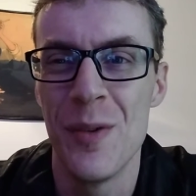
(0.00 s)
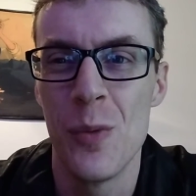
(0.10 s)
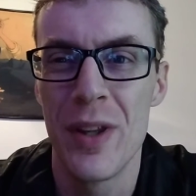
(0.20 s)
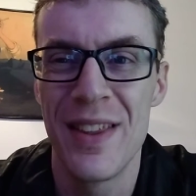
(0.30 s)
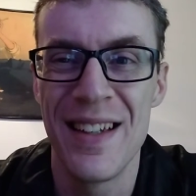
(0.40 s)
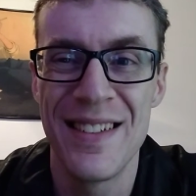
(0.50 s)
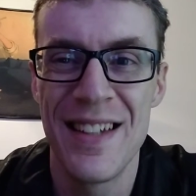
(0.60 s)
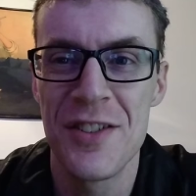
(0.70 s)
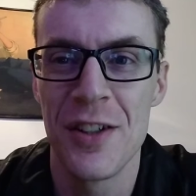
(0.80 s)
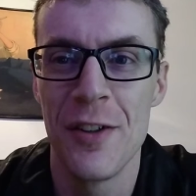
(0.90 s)
with the
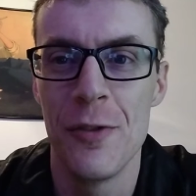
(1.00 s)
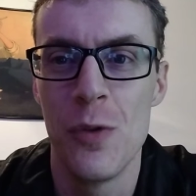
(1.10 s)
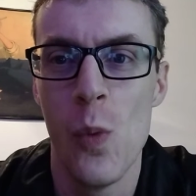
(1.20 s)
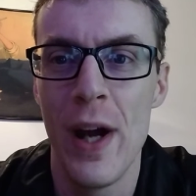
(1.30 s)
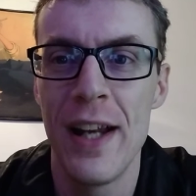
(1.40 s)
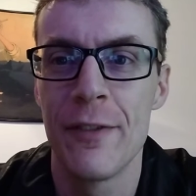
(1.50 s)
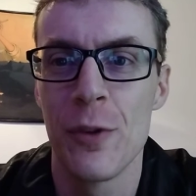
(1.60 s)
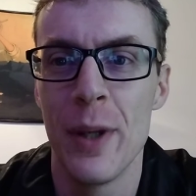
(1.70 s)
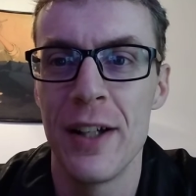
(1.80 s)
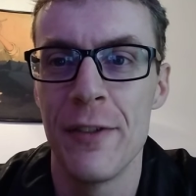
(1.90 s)
intention of waiting
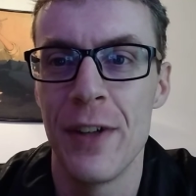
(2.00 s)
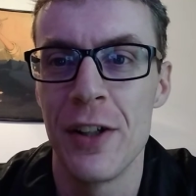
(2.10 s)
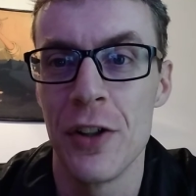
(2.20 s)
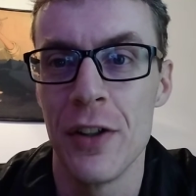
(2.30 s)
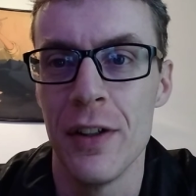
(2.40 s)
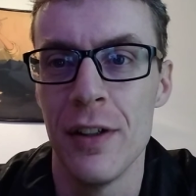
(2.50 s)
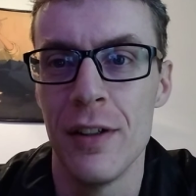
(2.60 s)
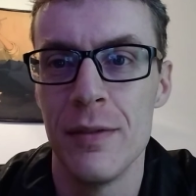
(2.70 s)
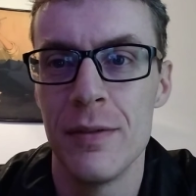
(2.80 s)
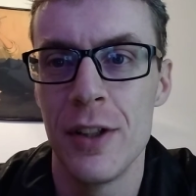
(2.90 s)
for my defender
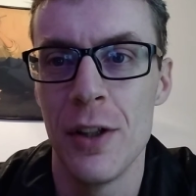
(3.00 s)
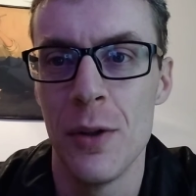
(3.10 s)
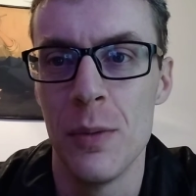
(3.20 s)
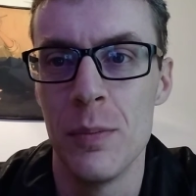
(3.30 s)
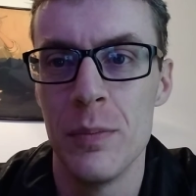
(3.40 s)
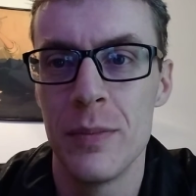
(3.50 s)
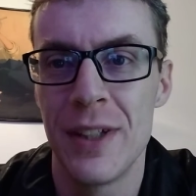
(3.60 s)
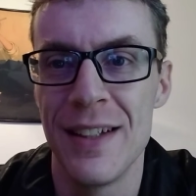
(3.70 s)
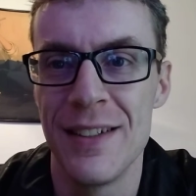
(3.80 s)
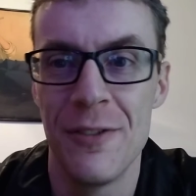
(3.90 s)
to,
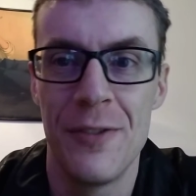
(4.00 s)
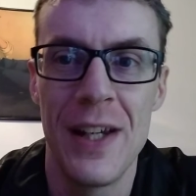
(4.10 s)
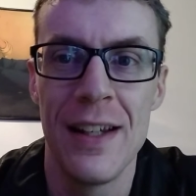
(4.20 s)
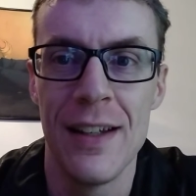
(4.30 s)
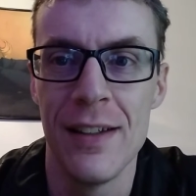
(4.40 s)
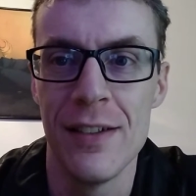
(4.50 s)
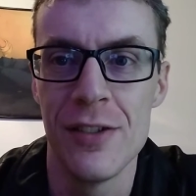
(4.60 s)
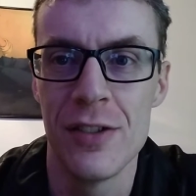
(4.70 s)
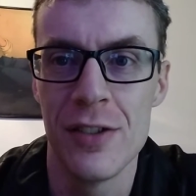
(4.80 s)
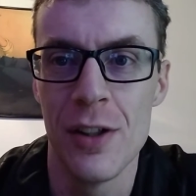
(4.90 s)
get defeated
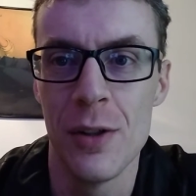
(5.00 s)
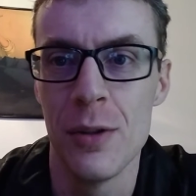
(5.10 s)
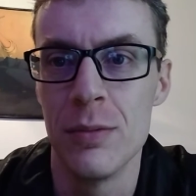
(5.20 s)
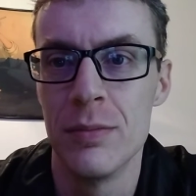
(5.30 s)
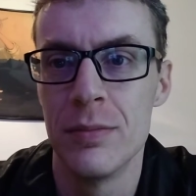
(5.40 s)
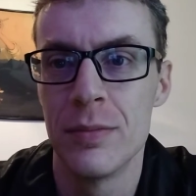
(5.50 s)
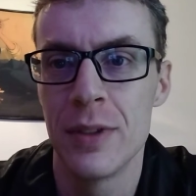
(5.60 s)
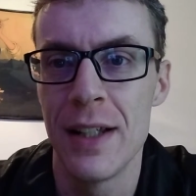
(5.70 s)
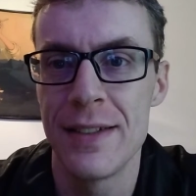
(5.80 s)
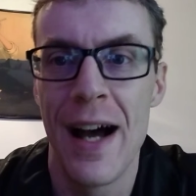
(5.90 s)
and,
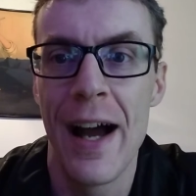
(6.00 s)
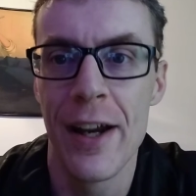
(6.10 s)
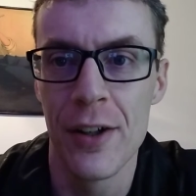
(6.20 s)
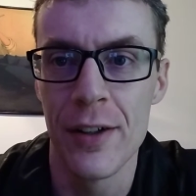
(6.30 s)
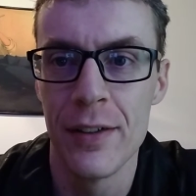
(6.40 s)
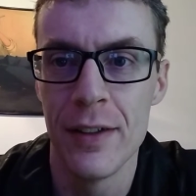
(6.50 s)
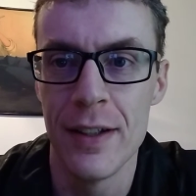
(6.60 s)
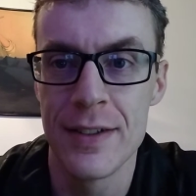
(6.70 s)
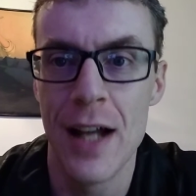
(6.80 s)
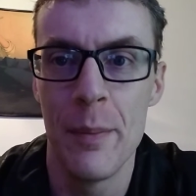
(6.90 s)
get tired
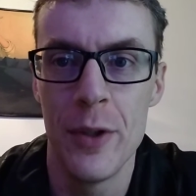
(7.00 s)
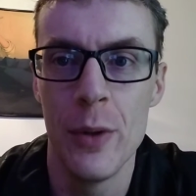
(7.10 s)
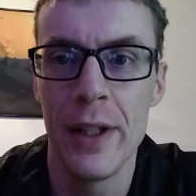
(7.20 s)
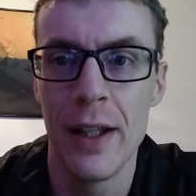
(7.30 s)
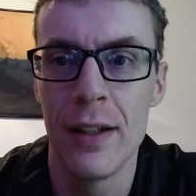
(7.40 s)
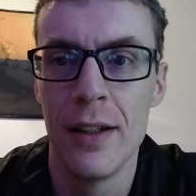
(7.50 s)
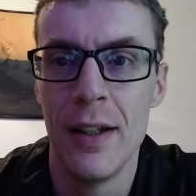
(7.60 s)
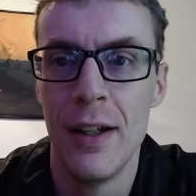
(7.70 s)
and stop doing it.